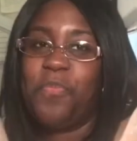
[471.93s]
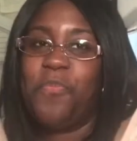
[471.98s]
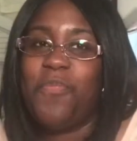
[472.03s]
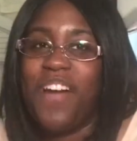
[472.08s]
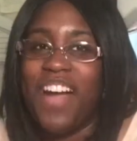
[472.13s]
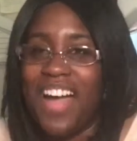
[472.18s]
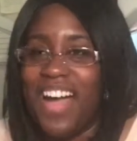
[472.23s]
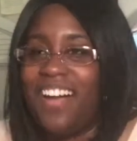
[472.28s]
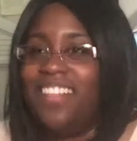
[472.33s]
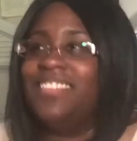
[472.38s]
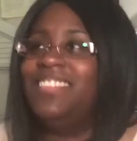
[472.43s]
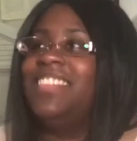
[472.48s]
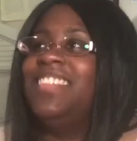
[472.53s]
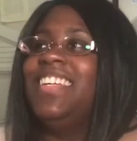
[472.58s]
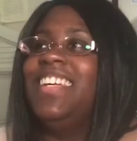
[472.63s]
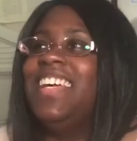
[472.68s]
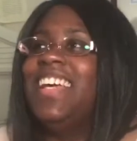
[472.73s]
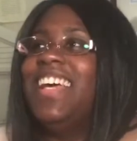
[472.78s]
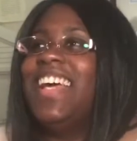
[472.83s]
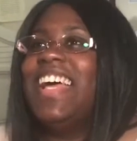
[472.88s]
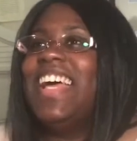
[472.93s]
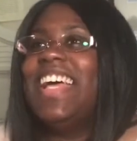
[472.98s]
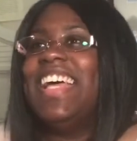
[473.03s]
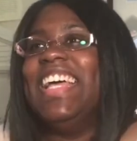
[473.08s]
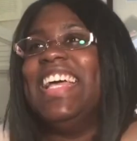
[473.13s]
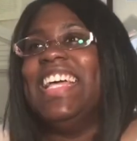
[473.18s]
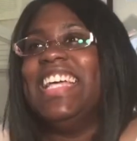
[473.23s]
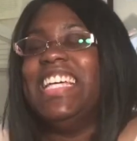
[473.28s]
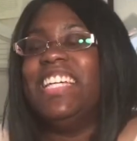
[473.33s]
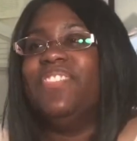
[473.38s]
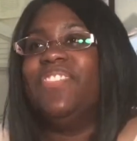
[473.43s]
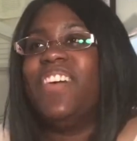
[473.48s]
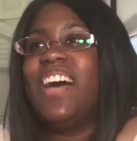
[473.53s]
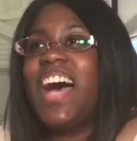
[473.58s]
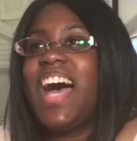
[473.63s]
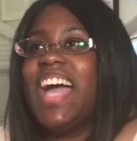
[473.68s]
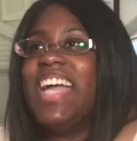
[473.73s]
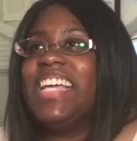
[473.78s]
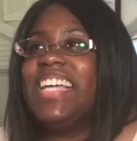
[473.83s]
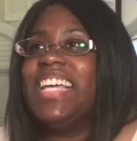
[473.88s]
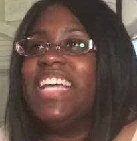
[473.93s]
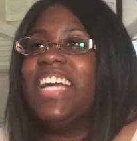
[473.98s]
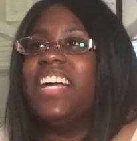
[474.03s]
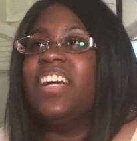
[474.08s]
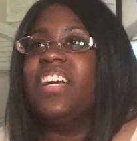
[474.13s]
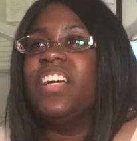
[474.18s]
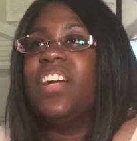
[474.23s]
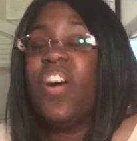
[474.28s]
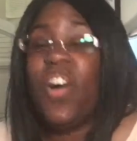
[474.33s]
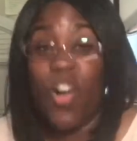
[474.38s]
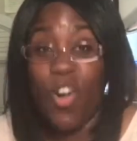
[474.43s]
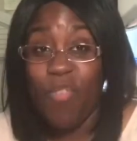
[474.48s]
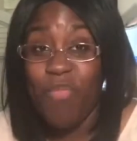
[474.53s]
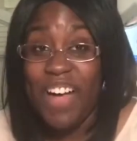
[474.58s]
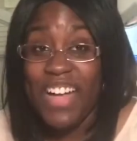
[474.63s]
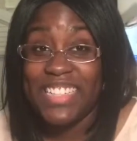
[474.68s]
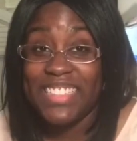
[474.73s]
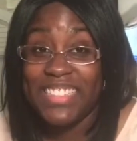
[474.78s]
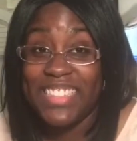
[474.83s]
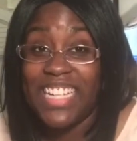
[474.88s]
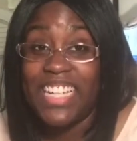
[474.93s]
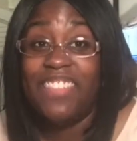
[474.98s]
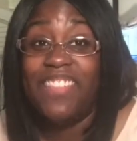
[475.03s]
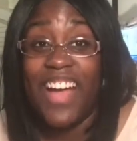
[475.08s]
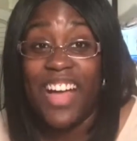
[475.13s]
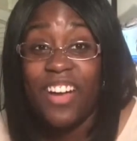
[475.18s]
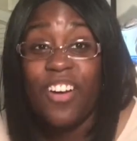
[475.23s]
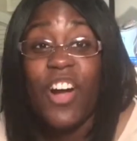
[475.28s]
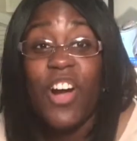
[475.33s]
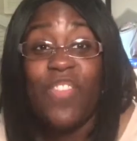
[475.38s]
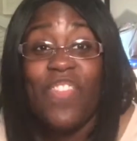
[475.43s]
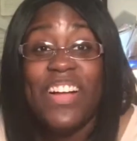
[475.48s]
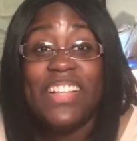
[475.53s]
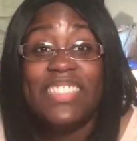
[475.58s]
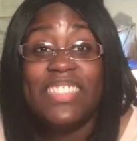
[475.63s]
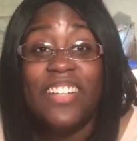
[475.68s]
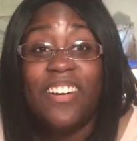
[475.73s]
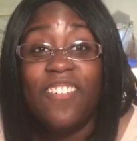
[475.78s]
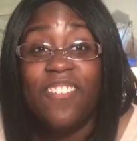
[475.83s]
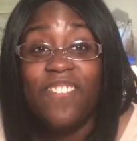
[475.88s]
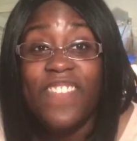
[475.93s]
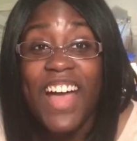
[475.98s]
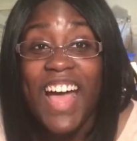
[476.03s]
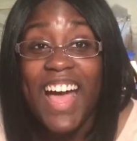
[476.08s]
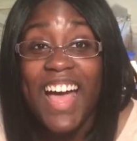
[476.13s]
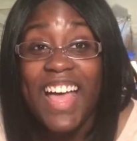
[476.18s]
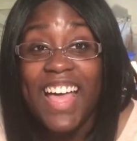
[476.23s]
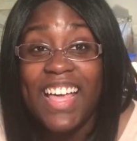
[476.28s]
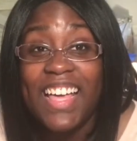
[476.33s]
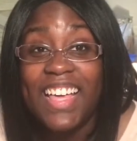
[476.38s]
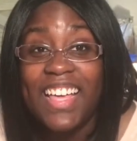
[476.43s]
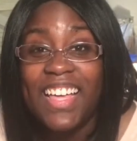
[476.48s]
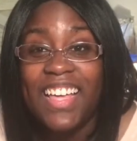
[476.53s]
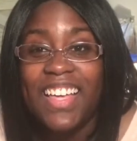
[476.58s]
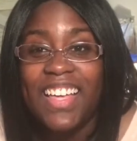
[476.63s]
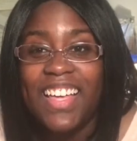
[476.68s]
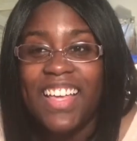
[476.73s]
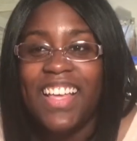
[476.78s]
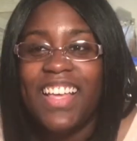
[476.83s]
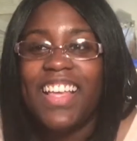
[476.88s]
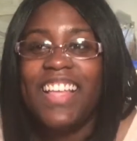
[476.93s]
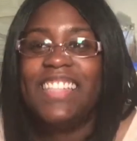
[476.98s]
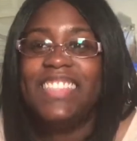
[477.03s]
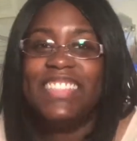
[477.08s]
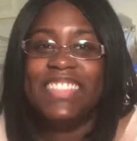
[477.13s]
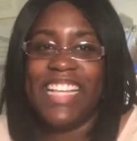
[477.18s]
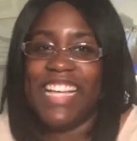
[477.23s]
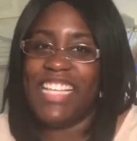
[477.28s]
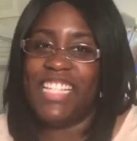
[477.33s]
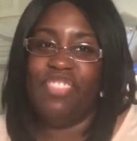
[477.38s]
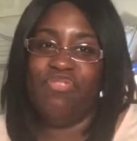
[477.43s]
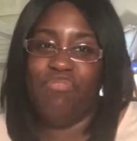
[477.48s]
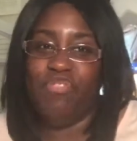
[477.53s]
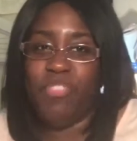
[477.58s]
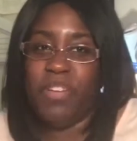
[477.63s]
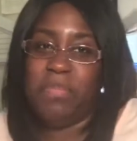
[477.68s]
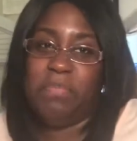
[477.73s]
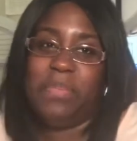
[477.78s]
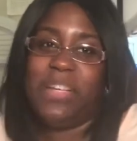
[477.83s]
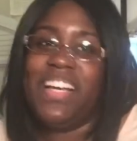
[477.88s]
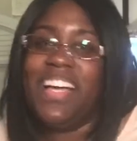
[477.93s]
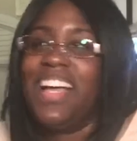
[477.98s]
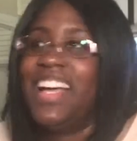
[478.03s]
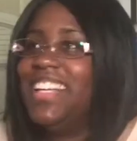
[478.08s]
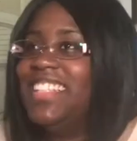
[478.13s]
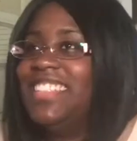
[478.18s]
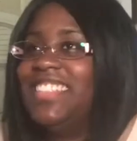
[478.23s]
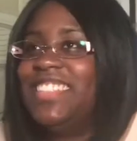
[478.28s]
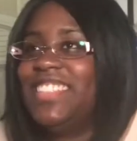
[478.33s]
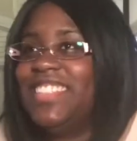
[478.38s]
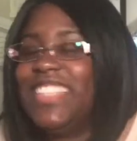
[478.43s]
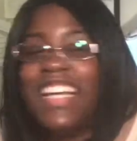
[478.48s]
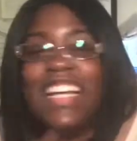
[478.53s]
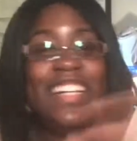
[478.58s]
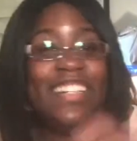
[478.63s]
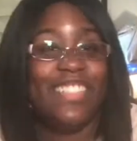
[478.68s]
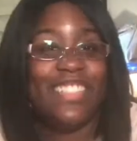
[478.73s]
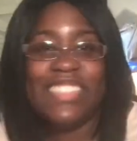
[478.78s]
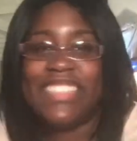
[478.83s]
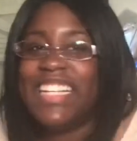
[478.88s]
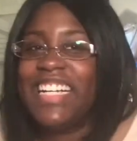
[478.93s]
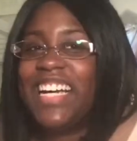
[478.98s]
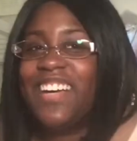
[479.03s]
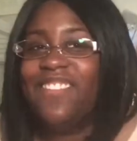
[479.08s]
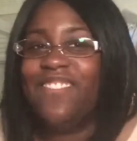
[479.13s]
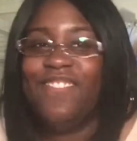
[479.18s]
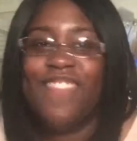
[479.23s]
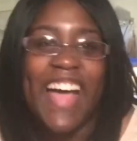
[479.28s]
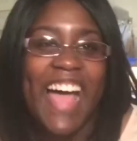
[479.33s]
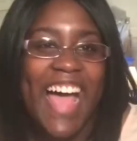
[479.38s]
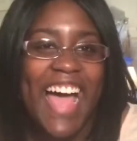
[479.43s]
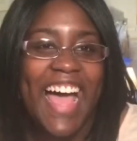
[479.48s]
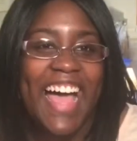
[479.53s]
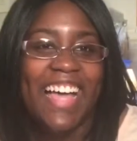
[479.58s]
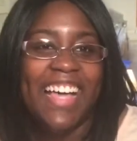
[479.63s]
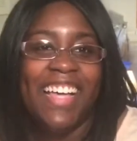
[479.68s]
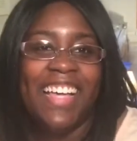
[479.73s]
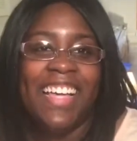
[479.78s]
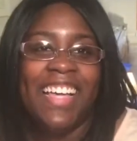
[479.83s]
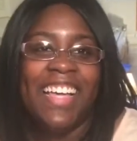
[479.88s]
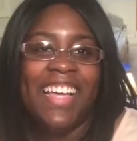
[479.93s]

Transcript: wow. If I call, my, if I call myself fat, his day's ruined, because he don't think I'm fat.